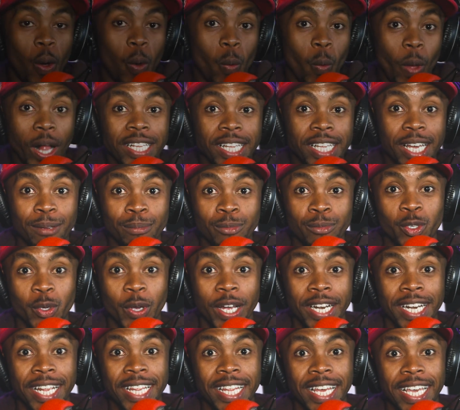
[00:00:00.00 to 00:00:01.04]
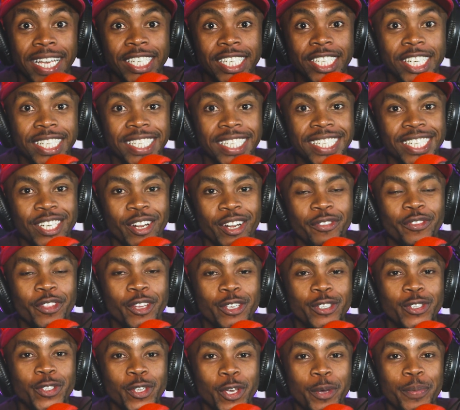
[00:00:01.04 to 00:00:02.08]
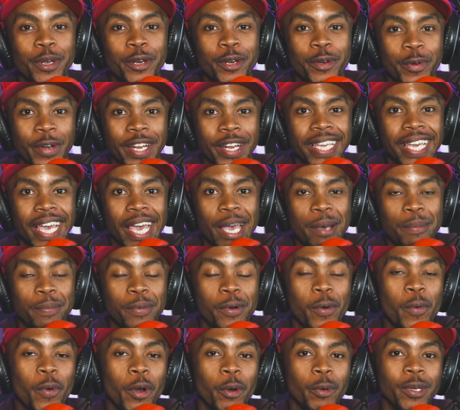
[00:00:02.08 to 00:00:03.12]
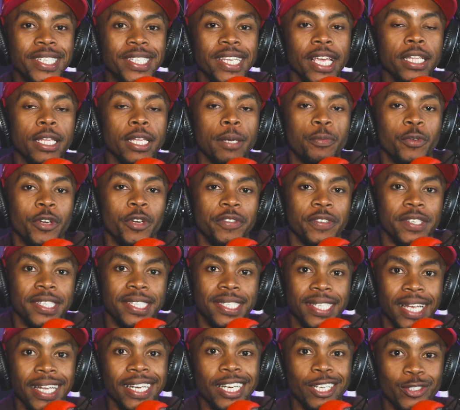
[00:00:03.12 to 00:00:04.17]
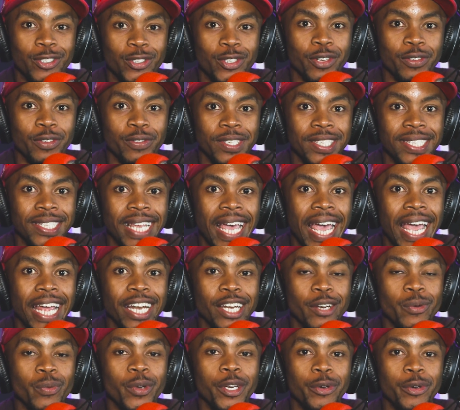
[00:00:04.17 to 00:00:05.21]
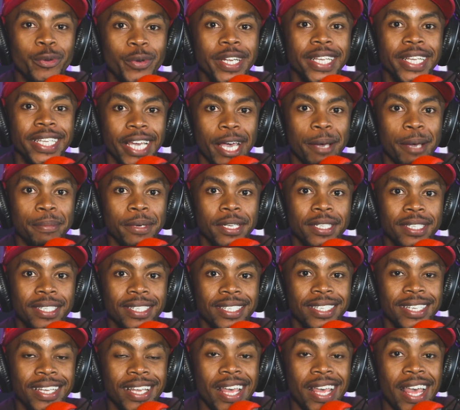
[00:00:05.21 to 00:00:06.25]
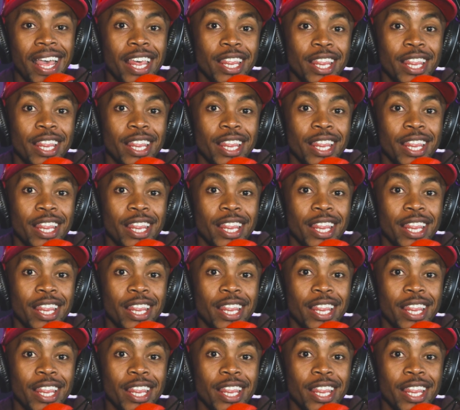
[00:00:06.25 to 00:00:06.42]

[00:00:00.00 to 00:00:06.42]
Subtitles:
Welcome to another edition of the Sermon Recap, where we take the previous Sunday service and we recap it.